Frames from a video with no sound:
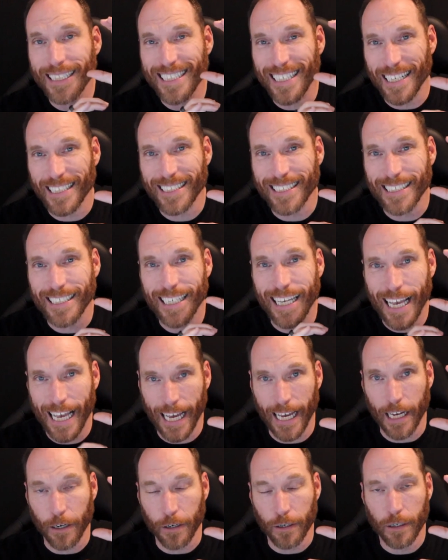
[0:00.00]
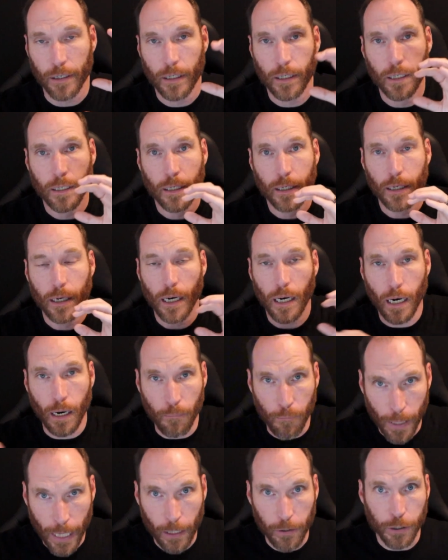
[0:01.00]
doesn't care
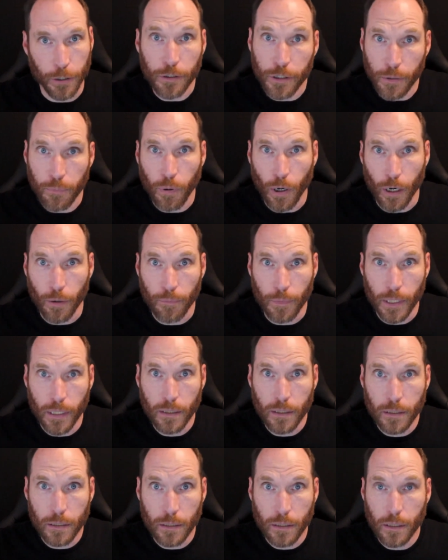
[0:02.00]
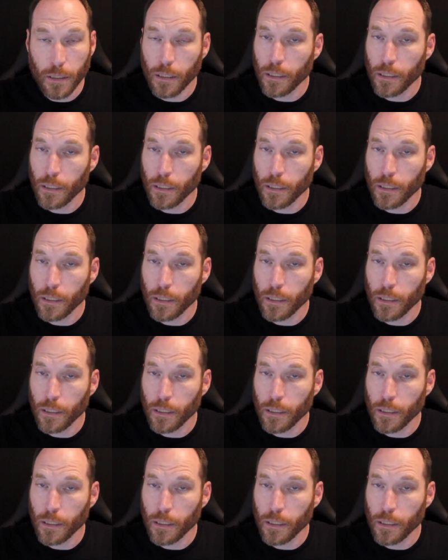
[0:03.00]
about your departments.